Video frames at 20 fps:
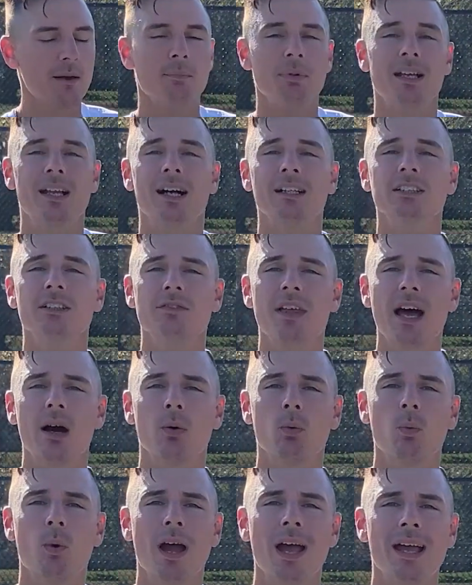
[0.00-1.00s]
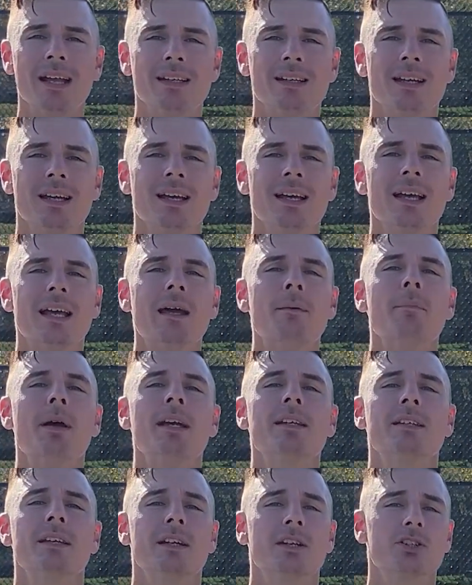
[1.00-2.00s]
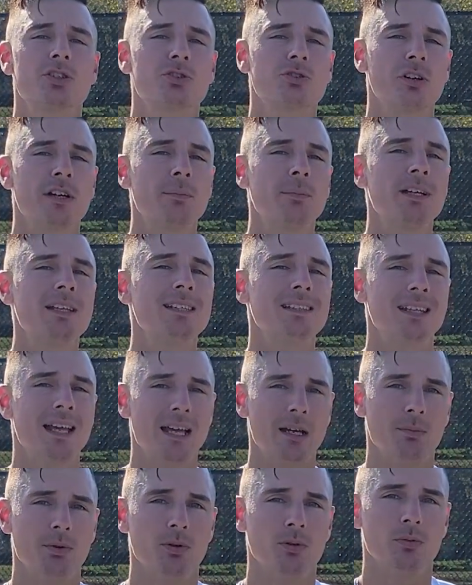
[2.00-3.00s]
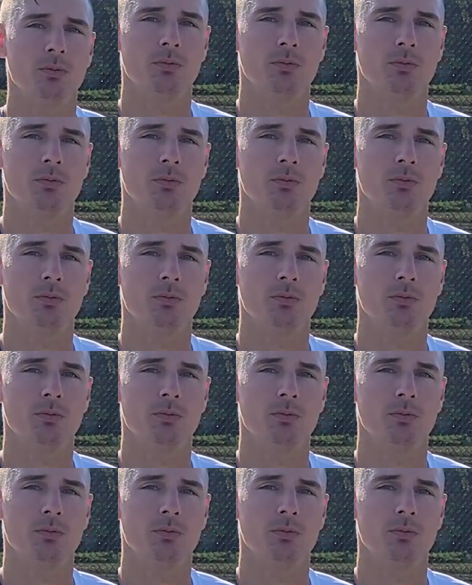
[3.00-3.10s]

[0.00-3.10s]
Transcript: because of that weight, it makes it extremely stable.